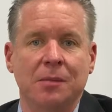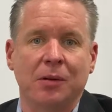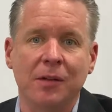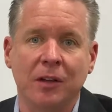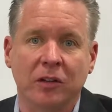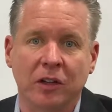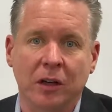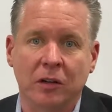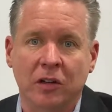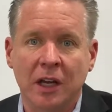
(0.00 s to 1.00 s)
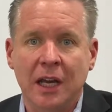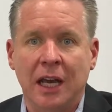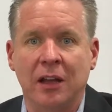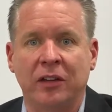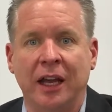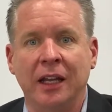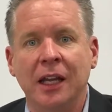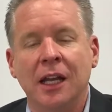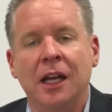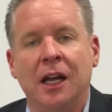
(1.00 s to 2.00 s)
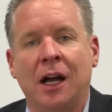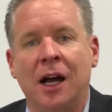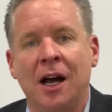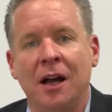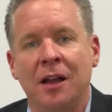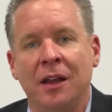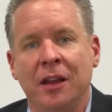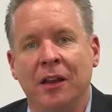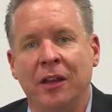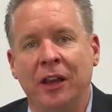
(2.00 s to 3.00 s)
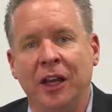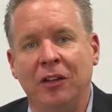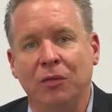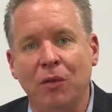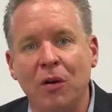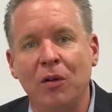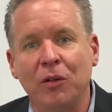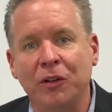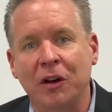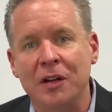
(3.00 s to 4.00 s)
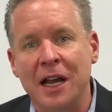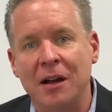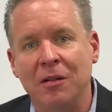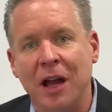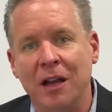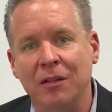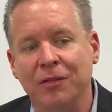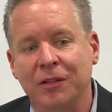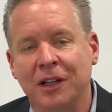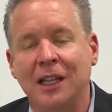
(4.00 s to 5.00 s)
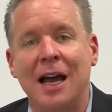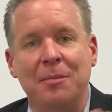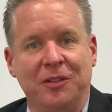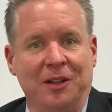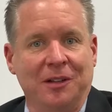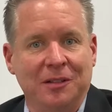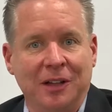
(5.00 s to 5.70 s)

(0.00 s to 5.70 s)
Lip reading: in previous years is that these roles are now kind of collapsing.